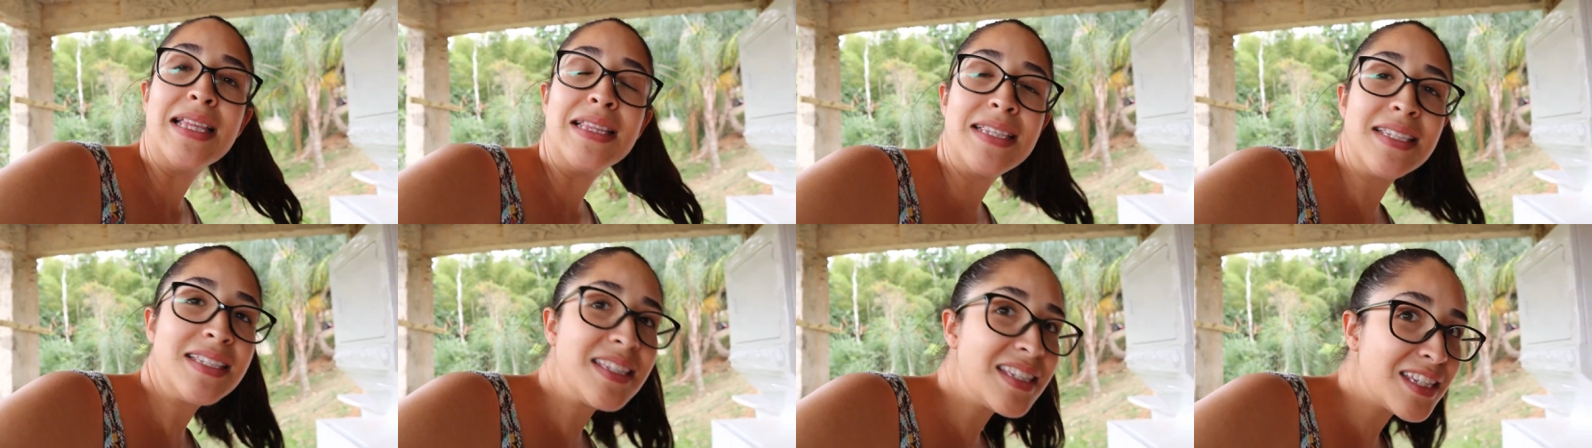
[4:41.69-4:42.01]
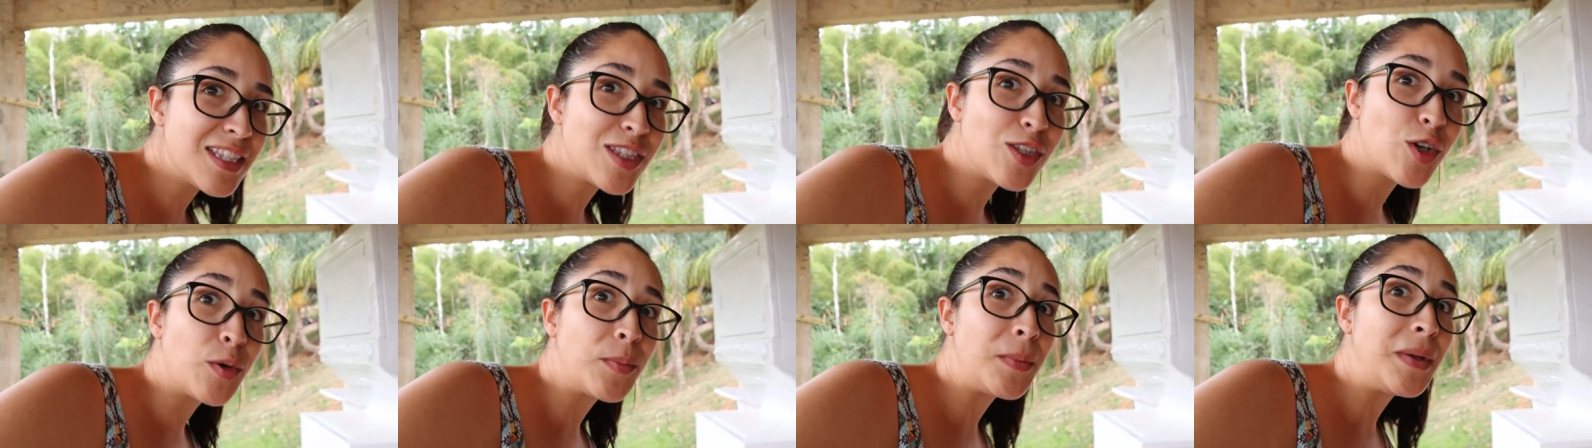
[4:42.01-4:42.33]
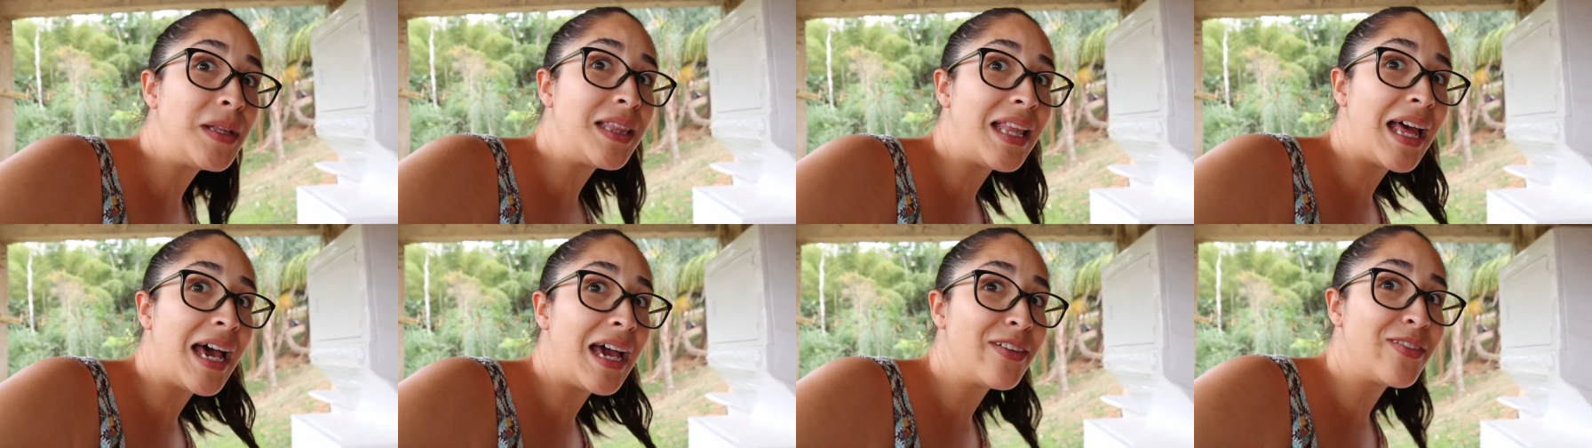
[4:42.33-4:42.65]
This is
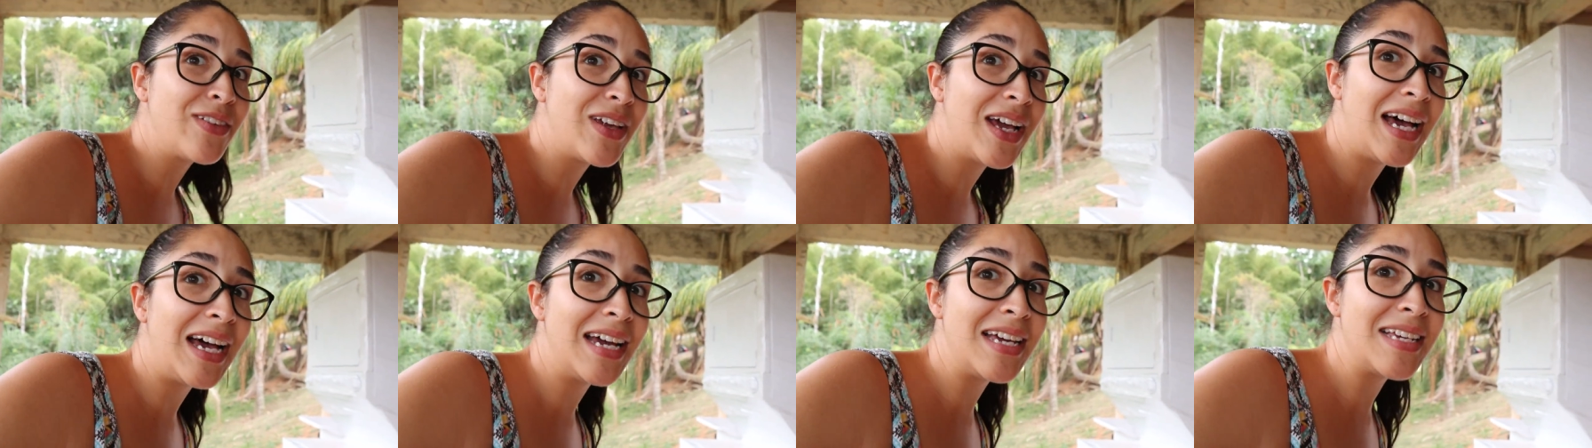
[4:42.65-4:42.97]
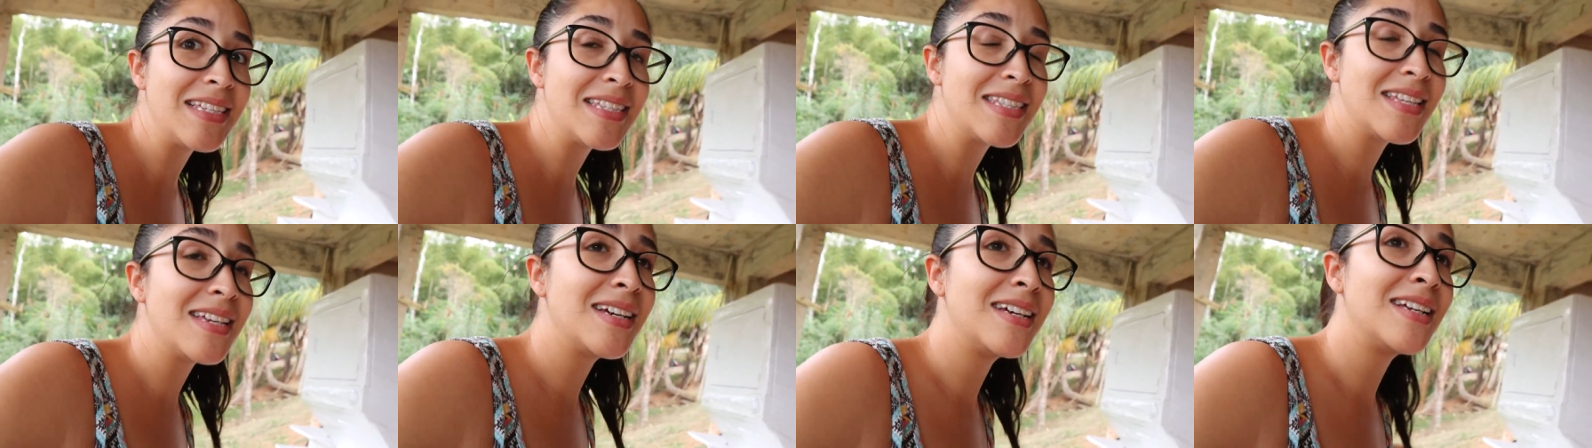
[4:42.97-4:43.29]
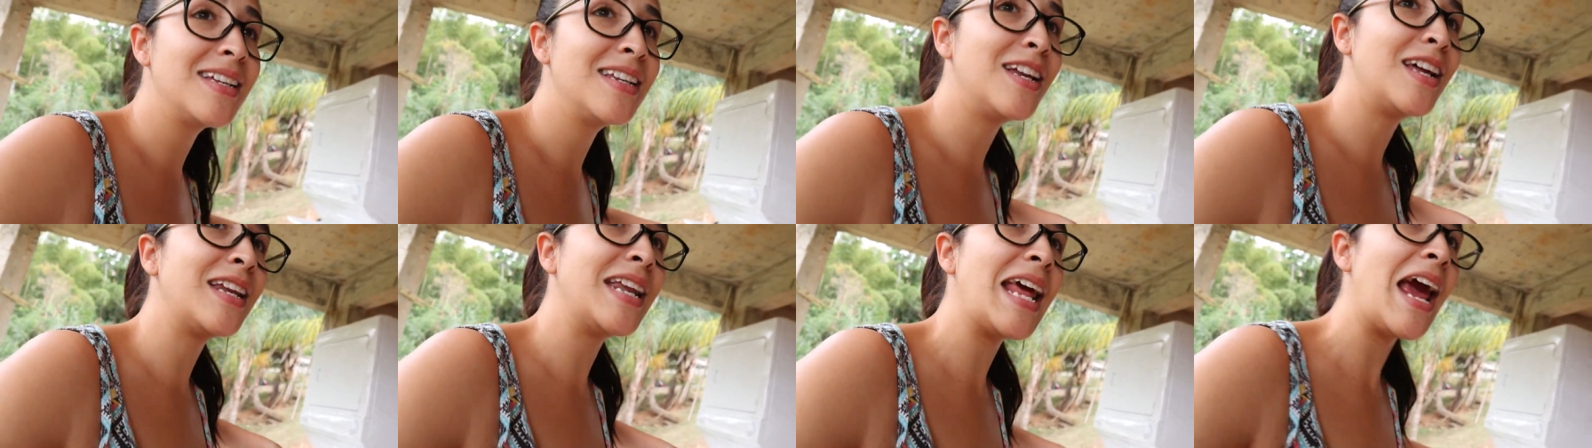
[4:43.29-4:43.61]
normal life, guys.
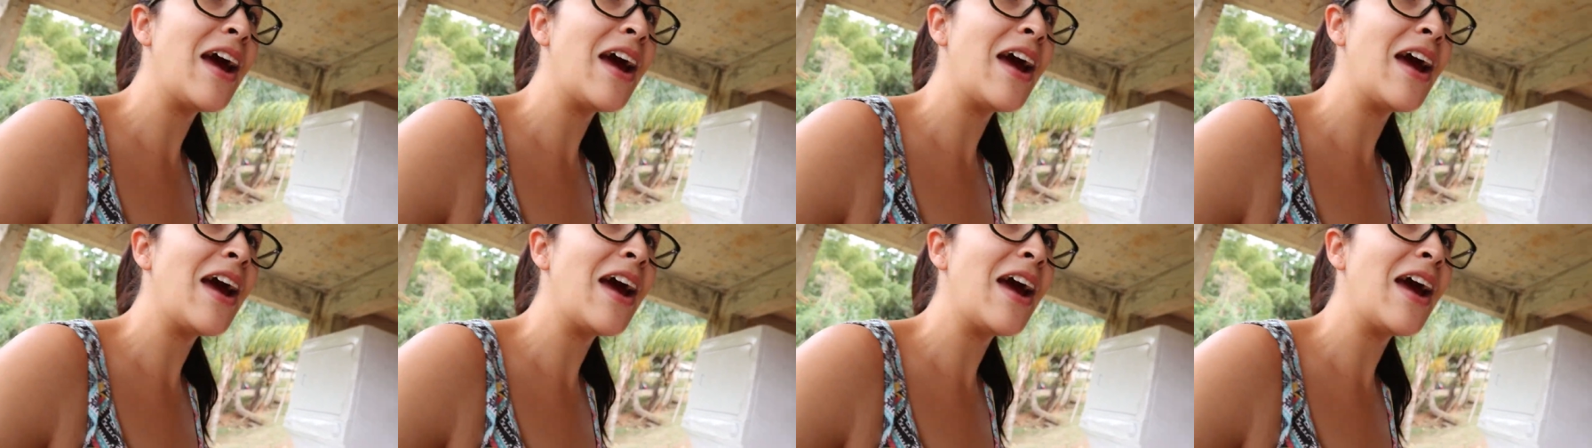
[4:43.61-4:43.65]
Not